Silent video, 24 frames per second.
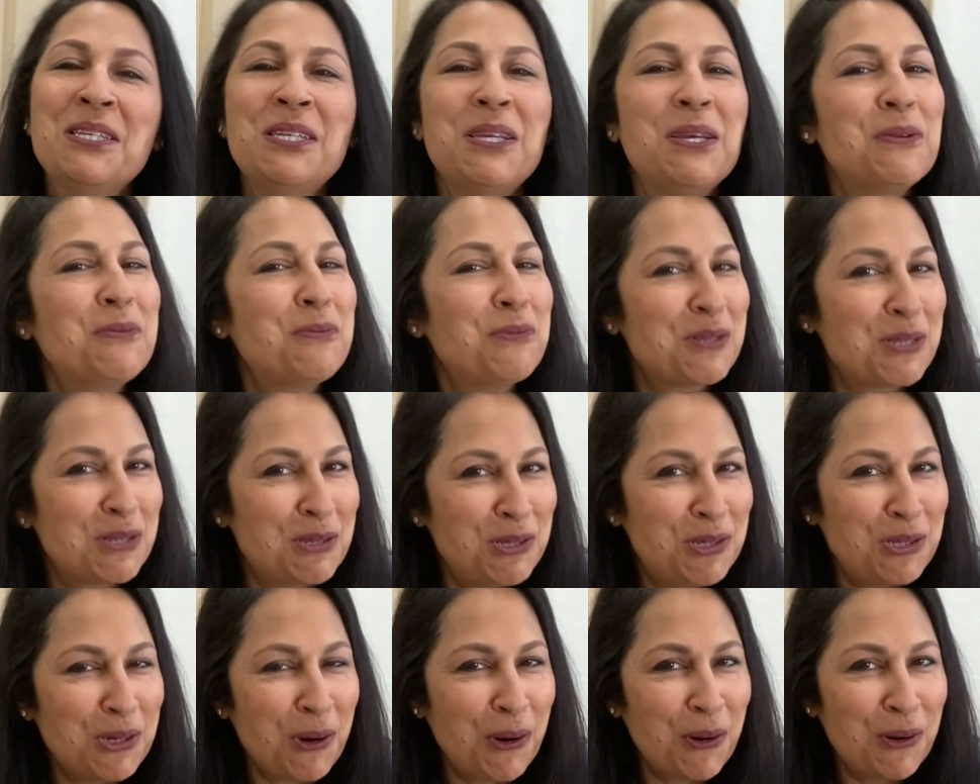It was
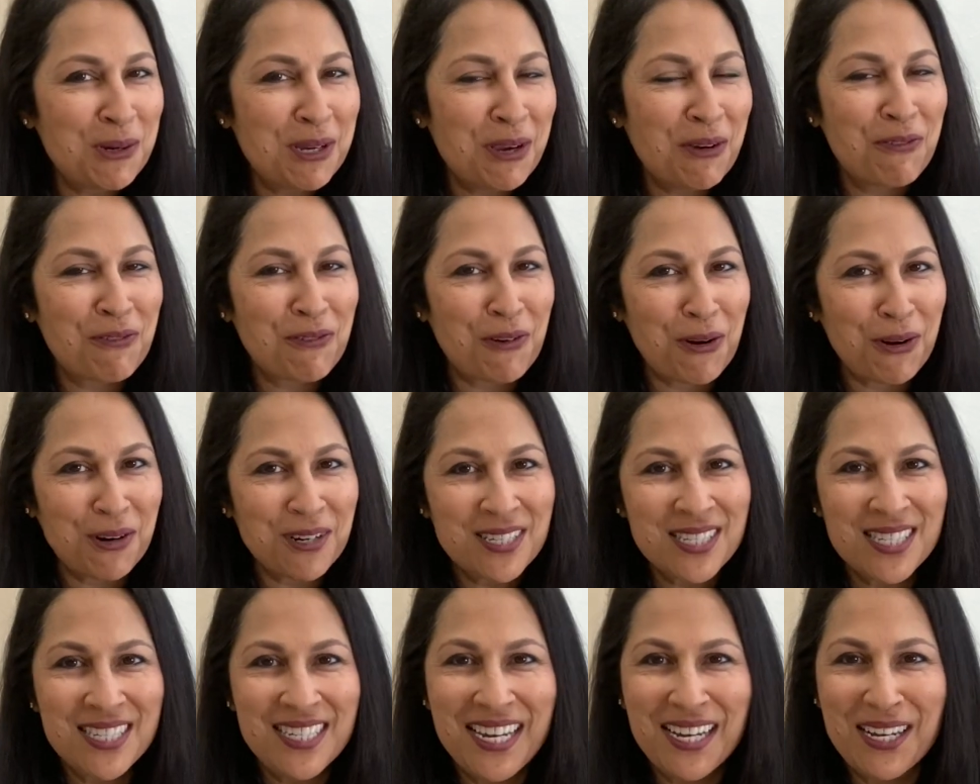a joke, of
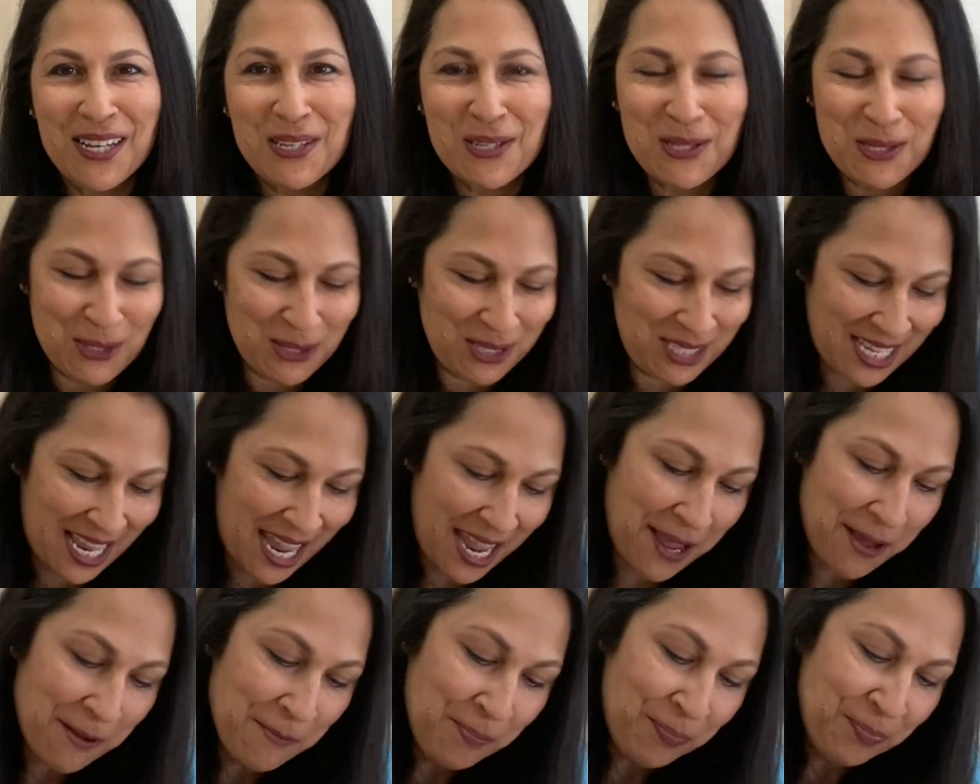course, needless to
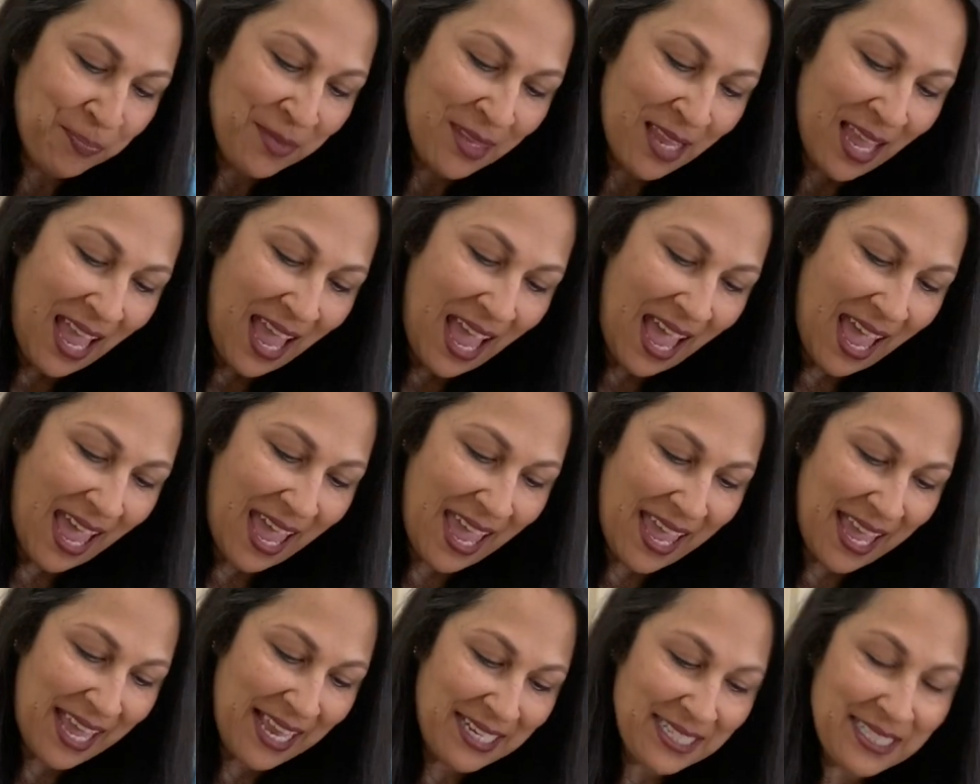say.
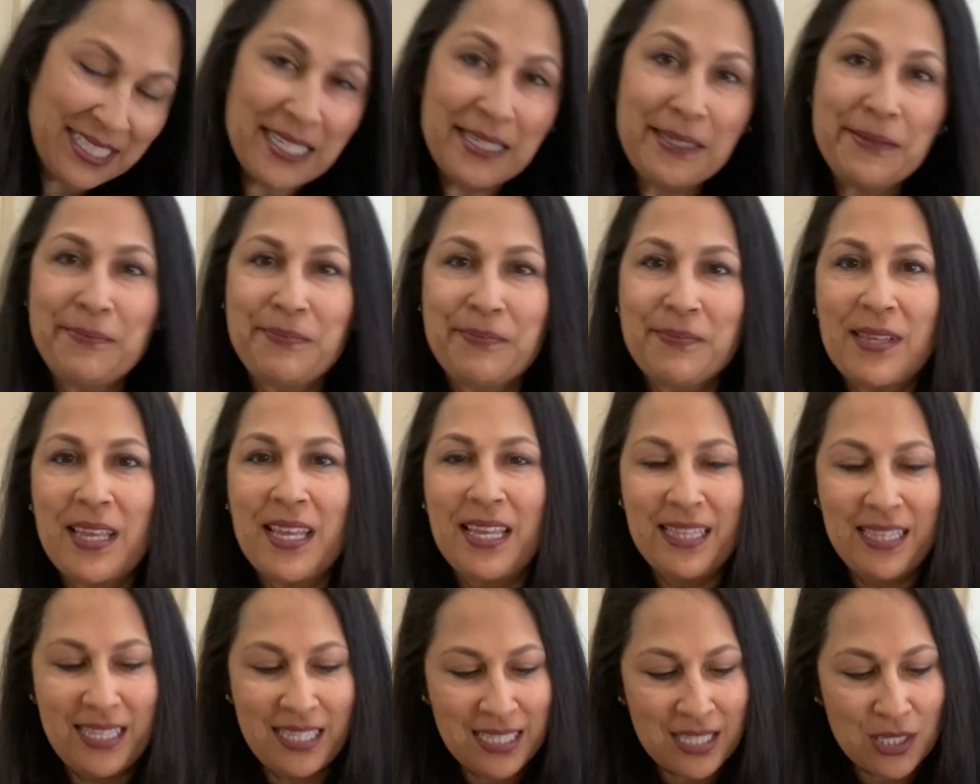And
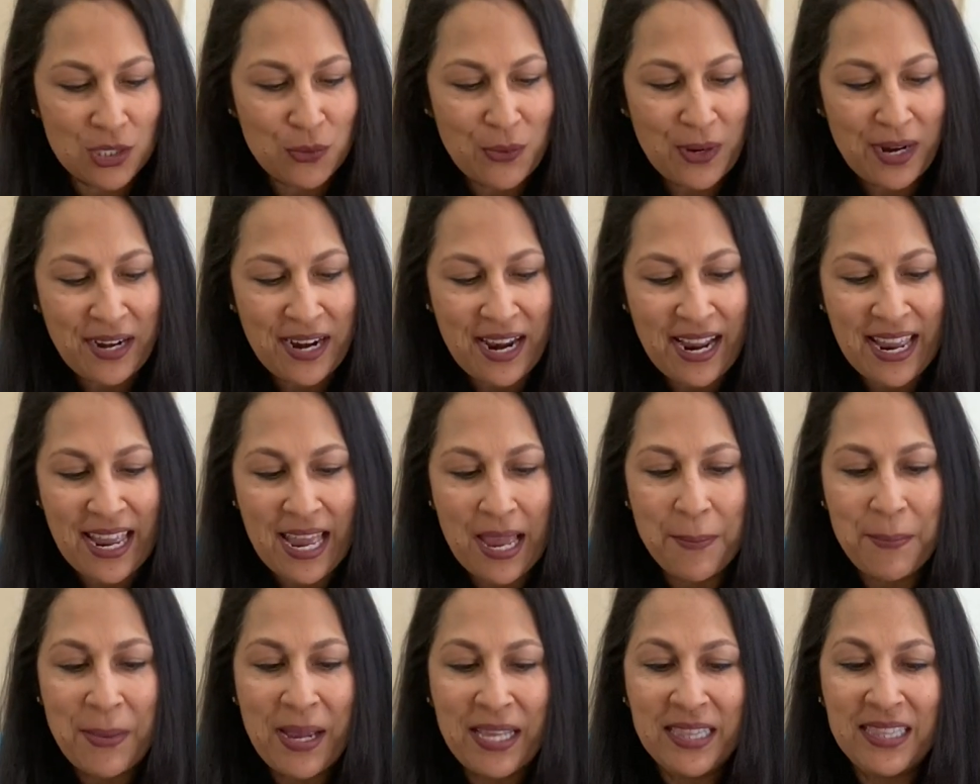this is where I
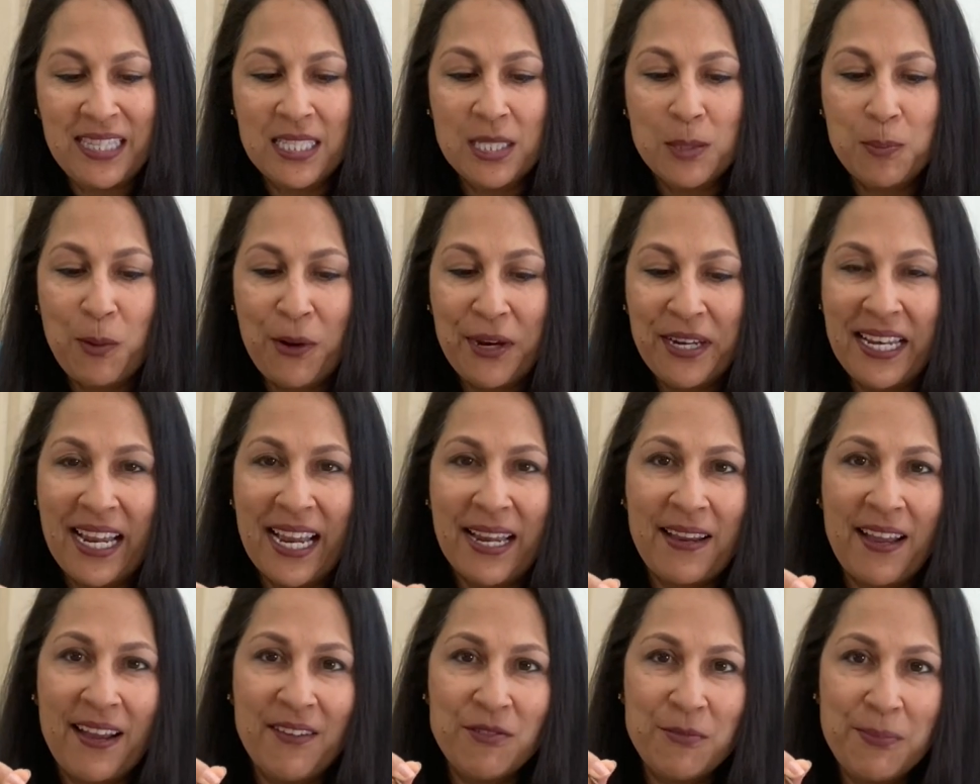am at this point. I
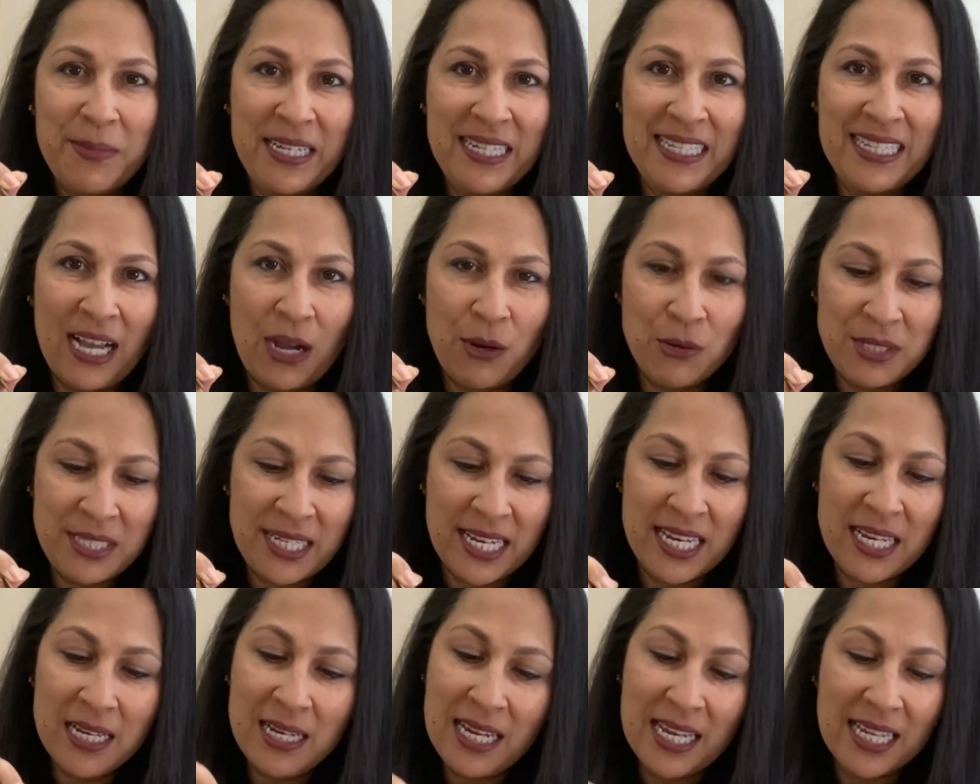haven't been
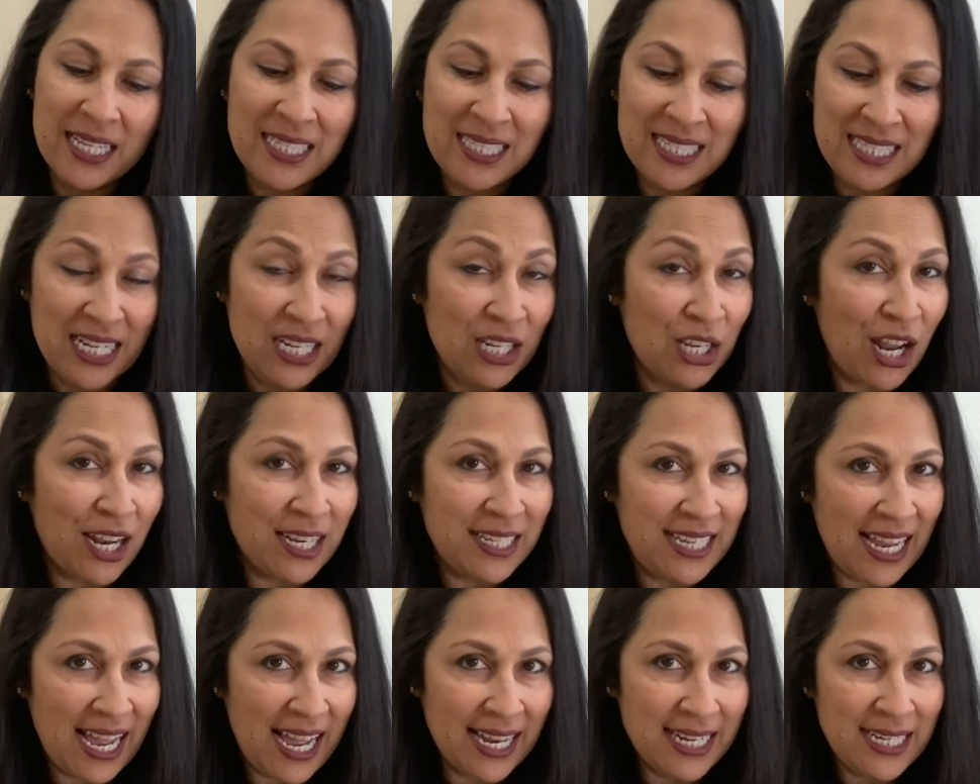counting. It's still not
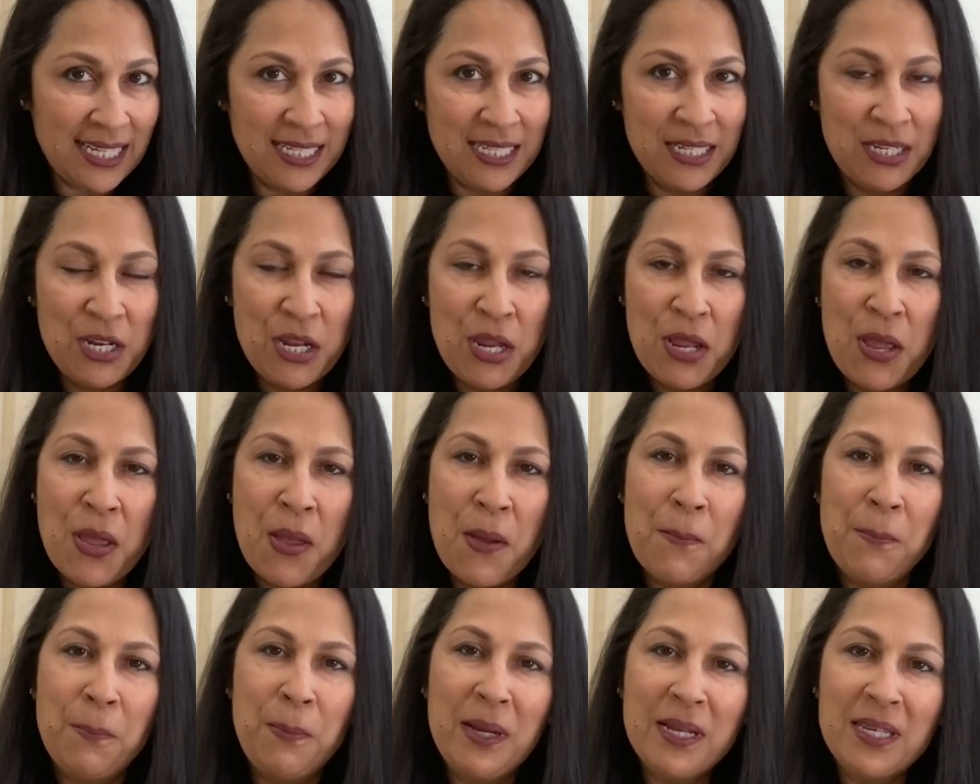done.
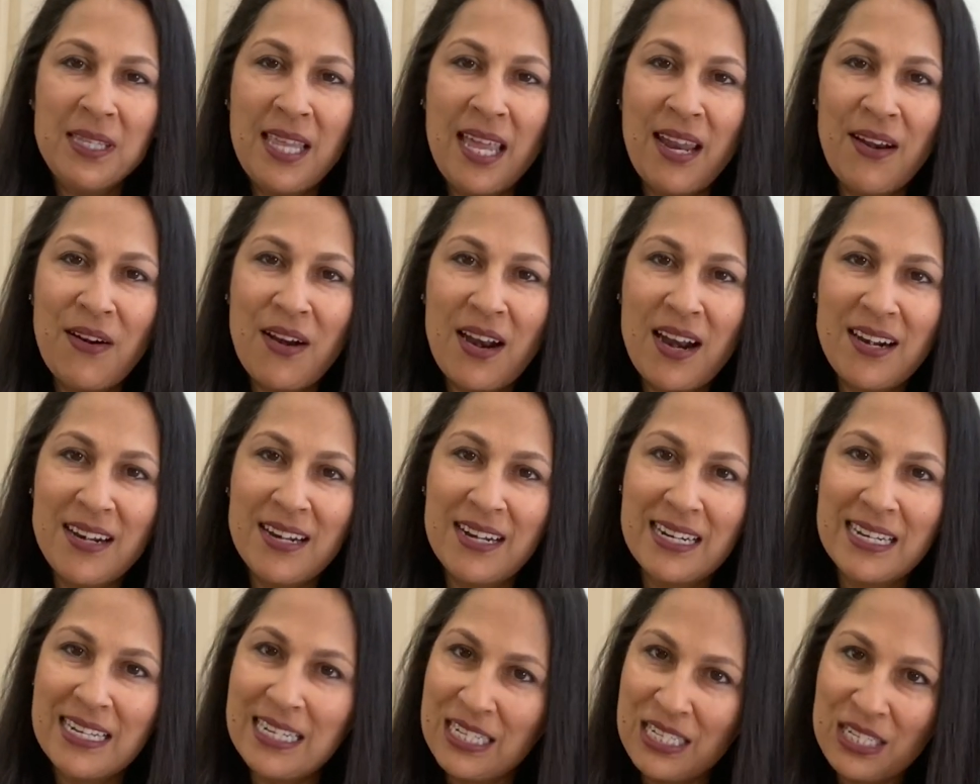But there are,
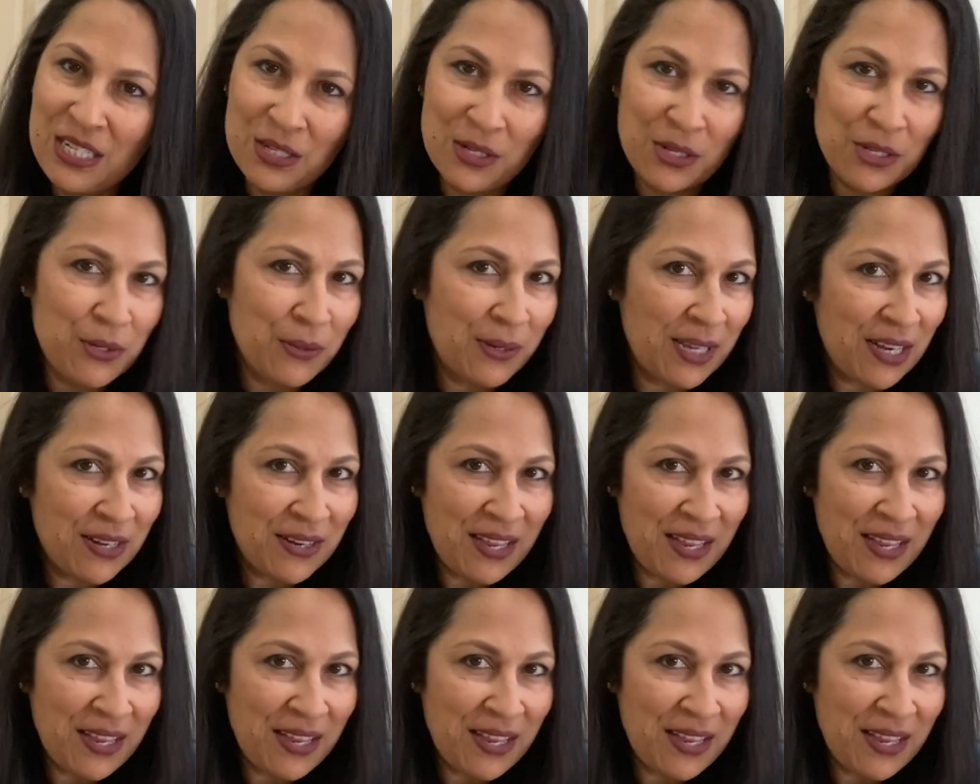you know, you can